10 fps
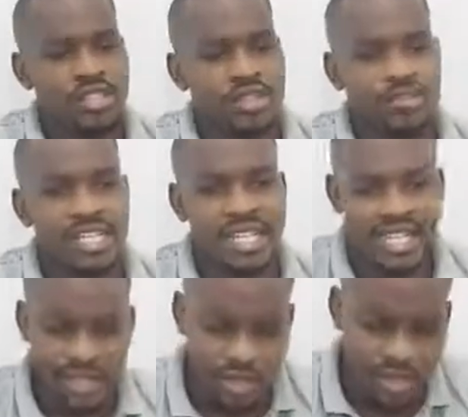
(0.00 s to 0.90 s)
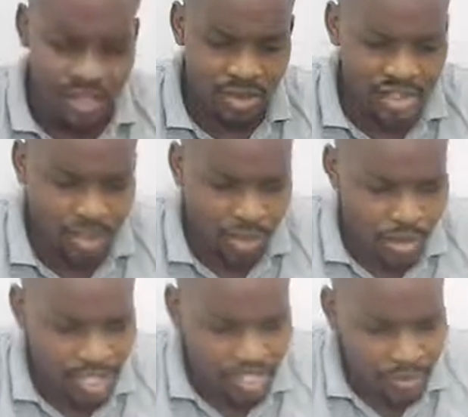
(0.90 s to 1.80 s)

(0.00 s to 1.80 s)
So basically, I wrote down some points,